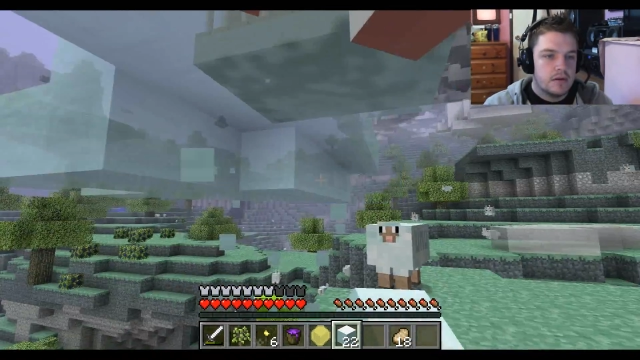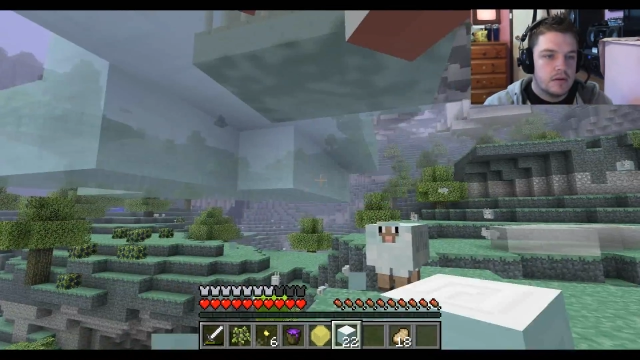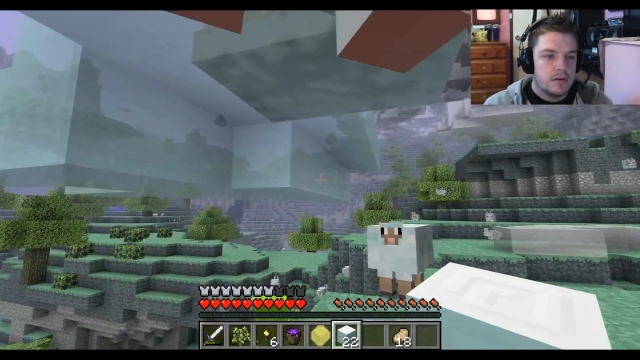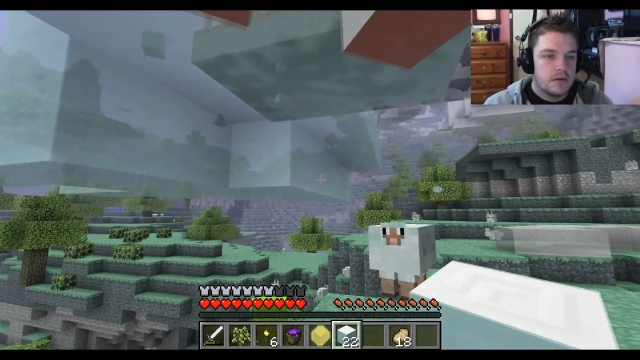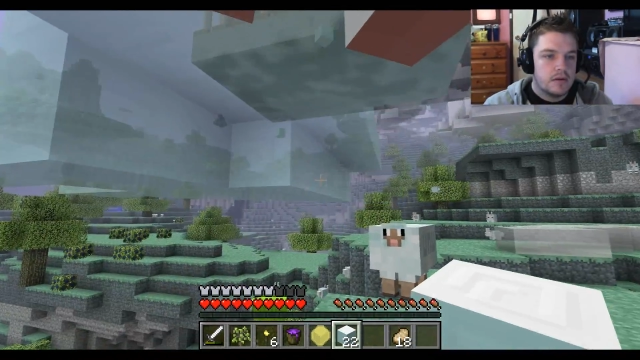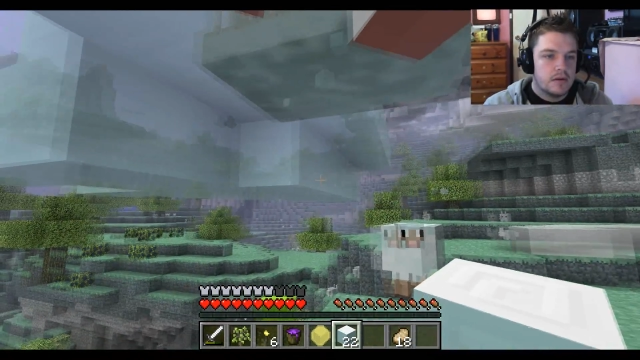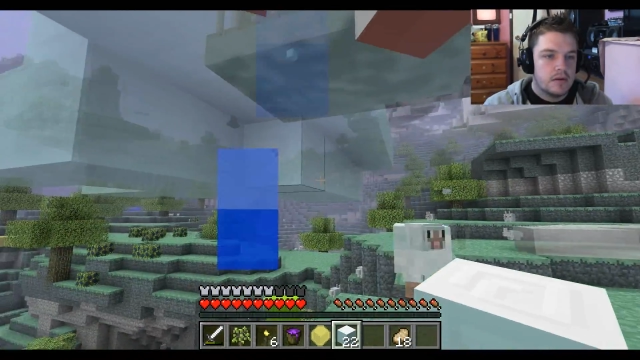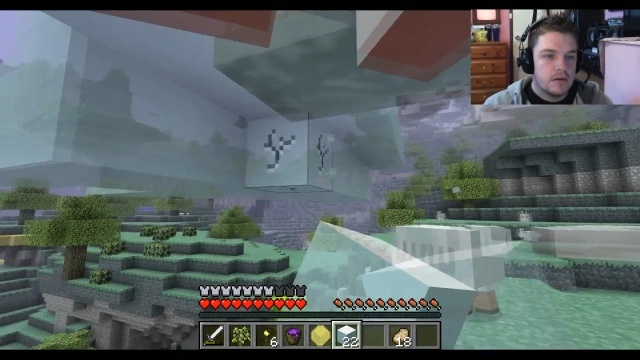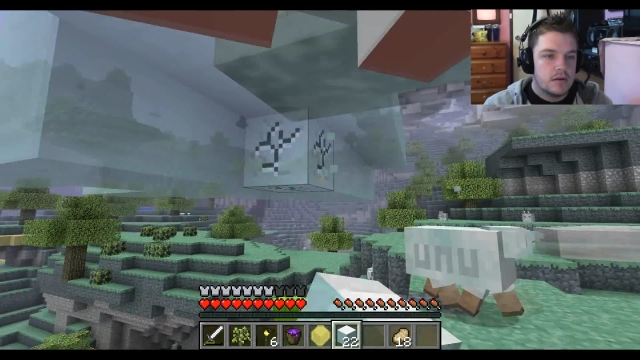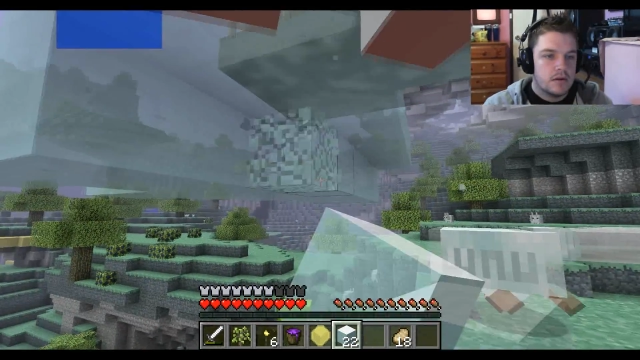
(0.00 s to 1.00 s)

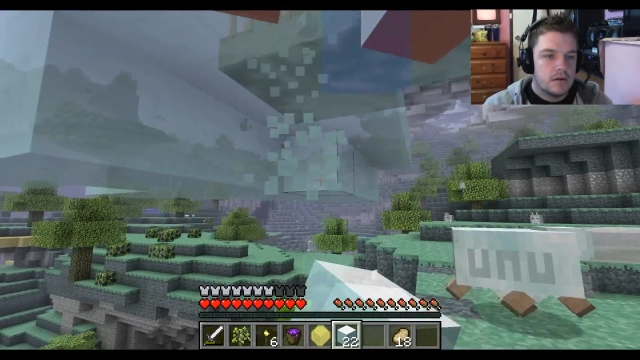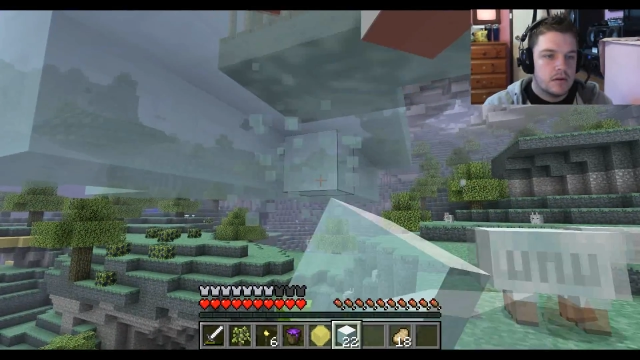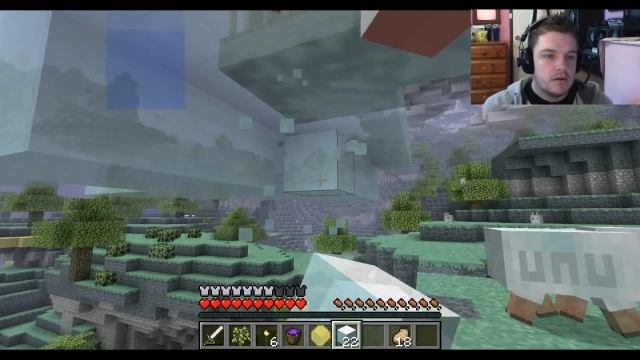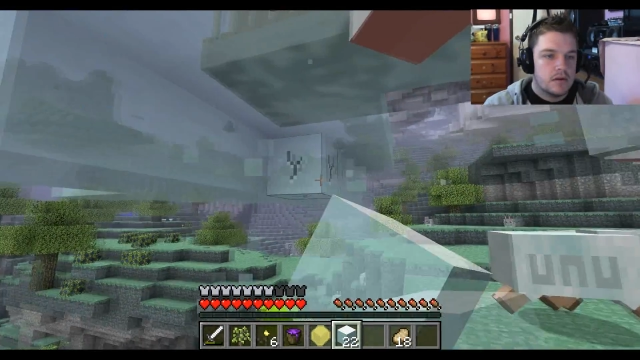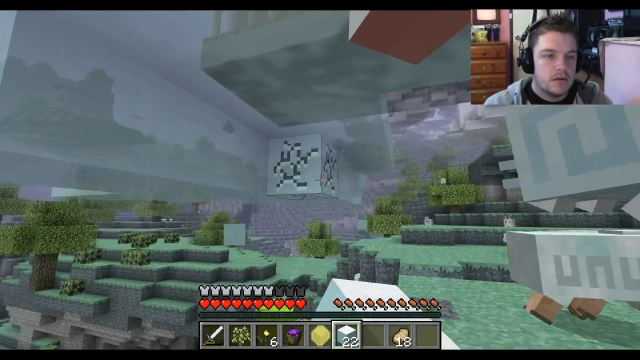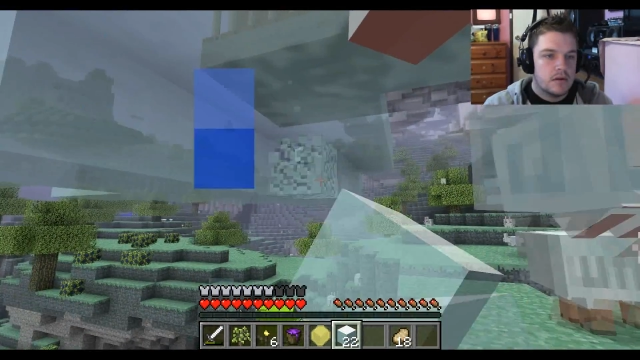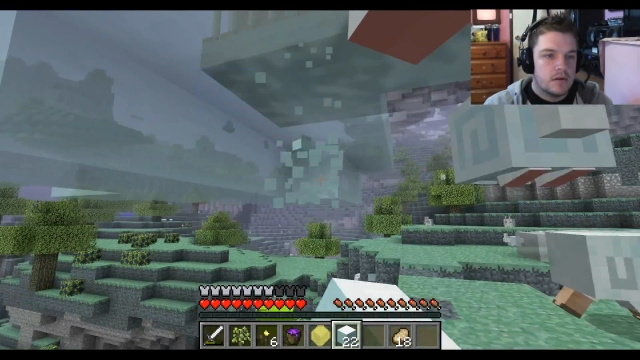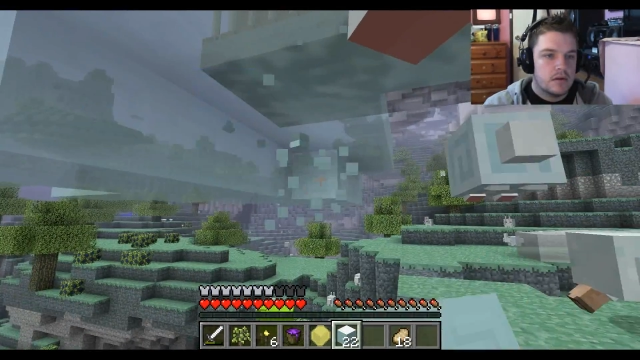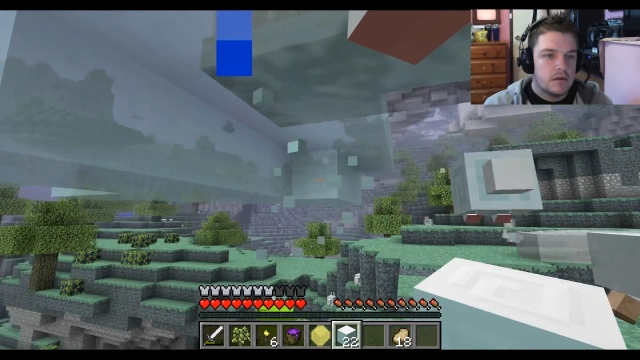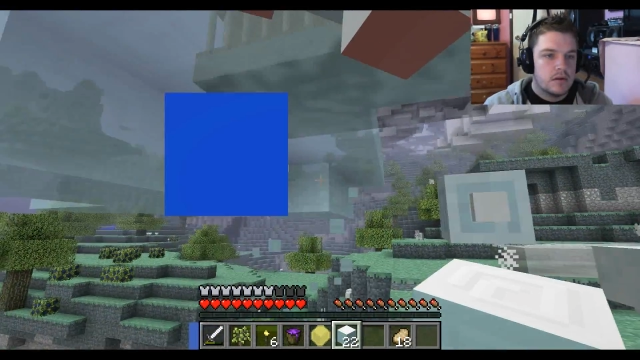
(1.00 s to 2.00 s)

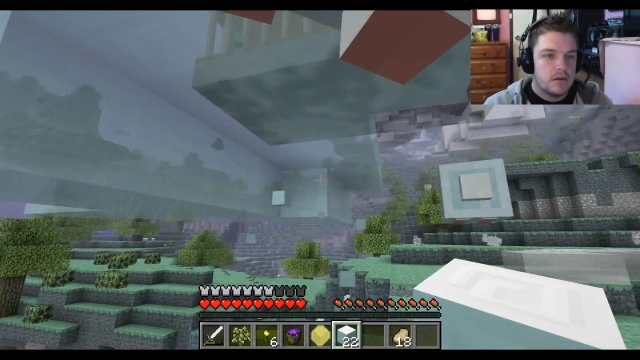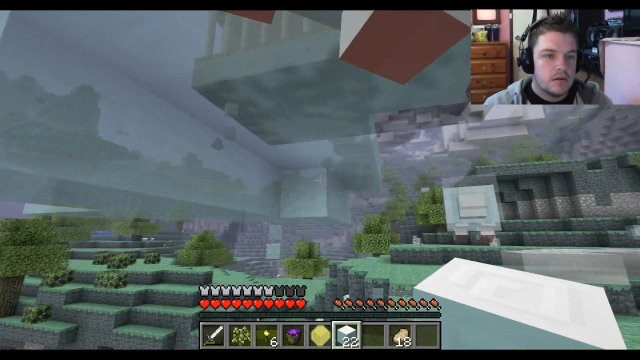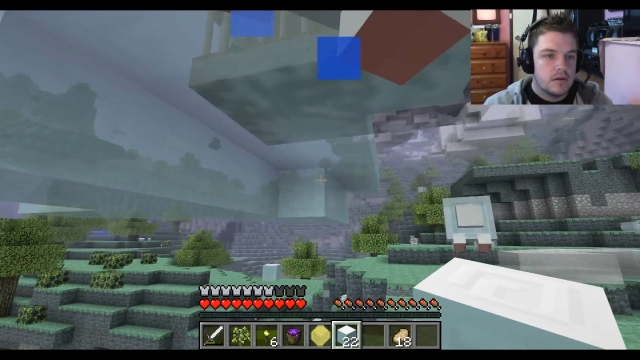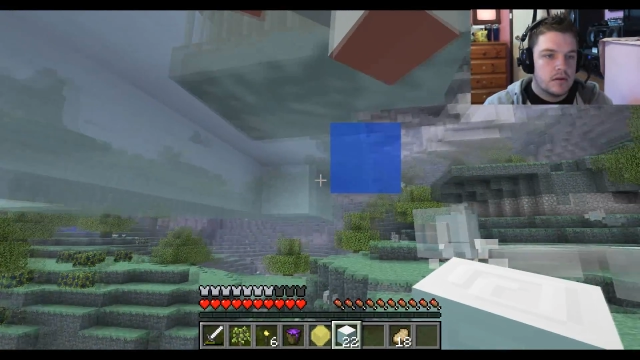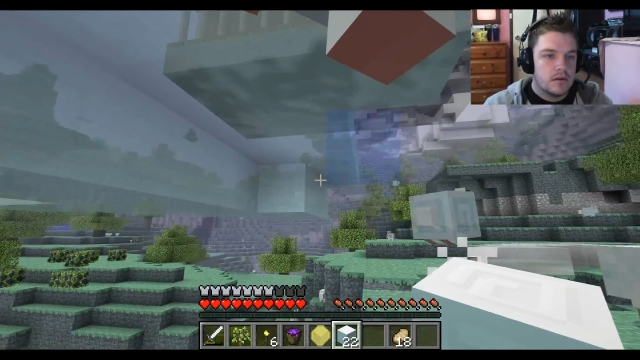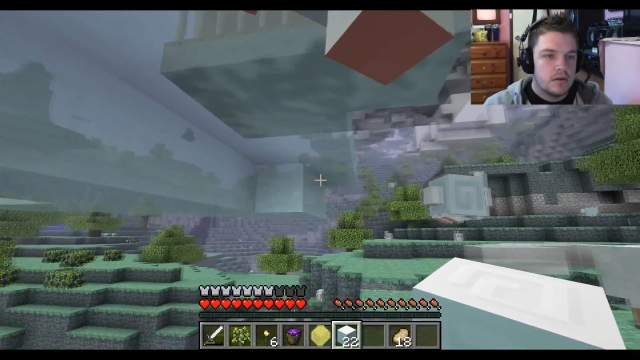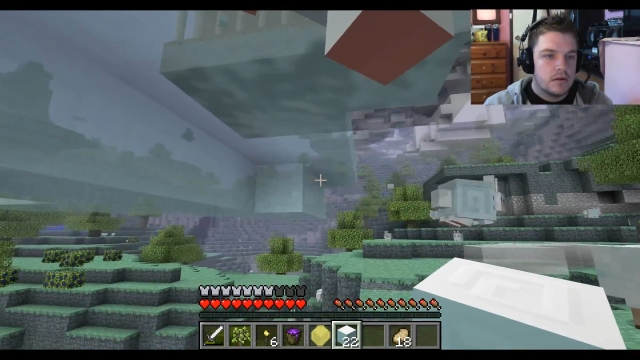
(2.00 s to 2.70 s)
(no one is talking)